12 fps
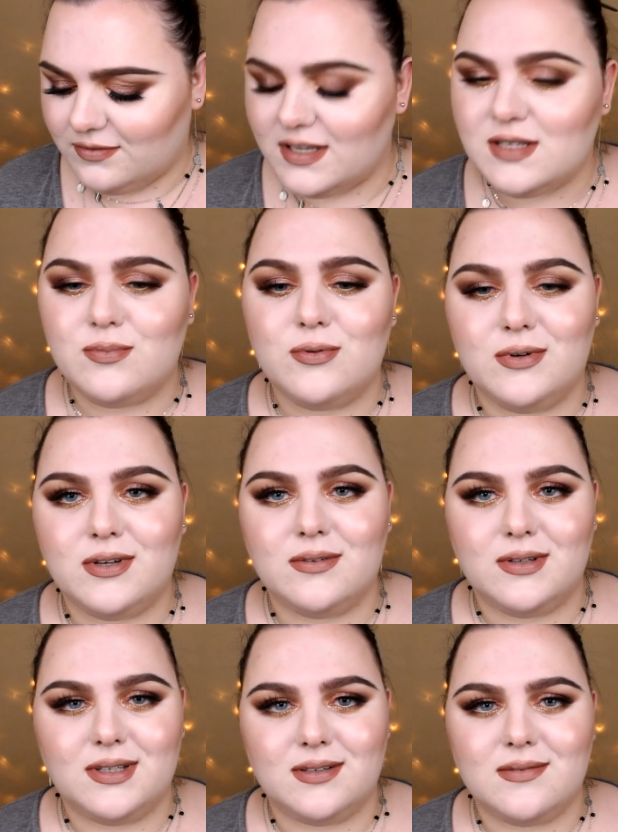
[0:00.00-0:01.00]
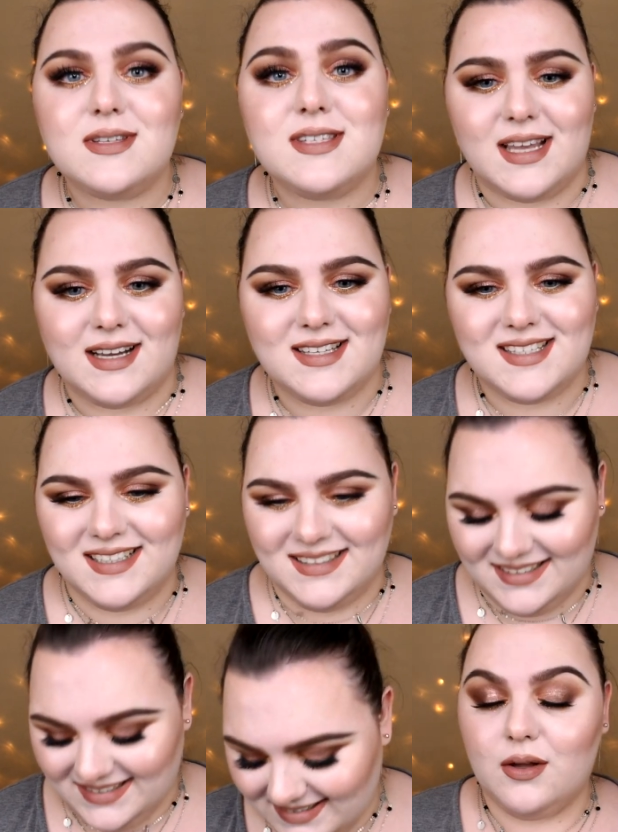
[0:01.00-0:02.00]
Facebook sucks.
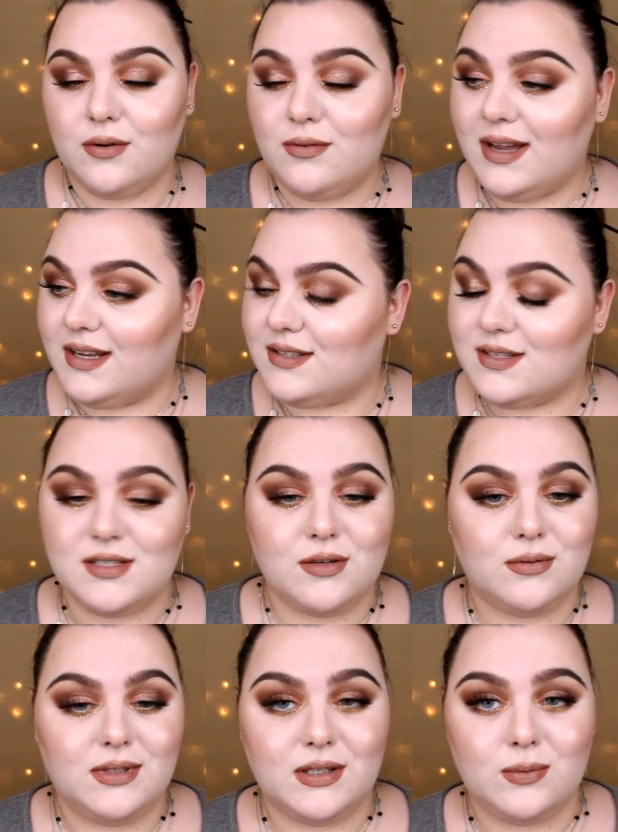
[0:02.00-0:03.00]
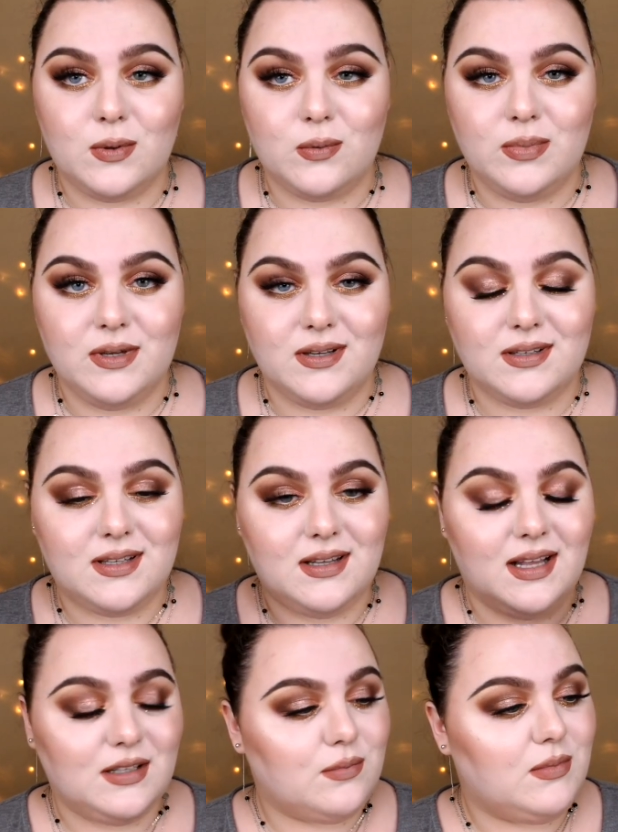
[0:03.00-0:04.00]
Alright, so that will be it.
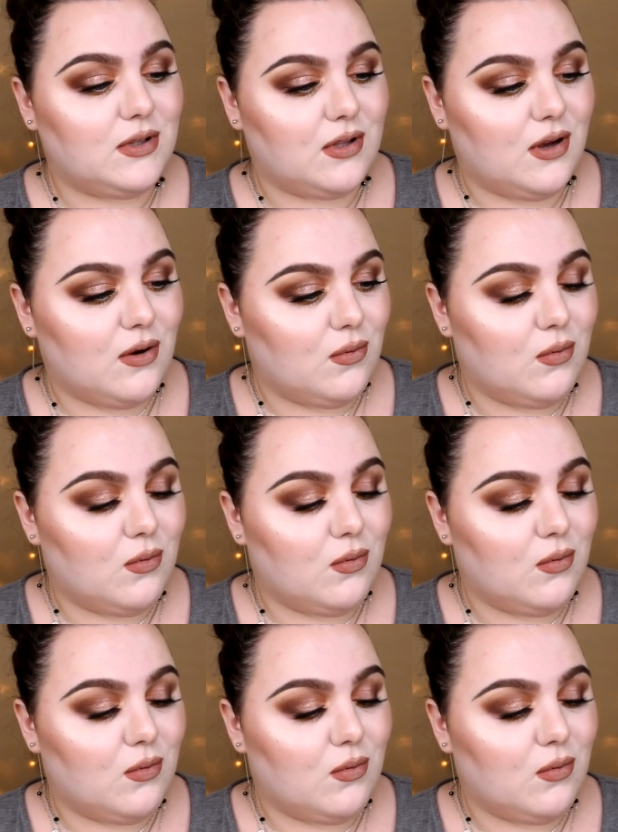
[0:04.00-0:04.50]
Let me know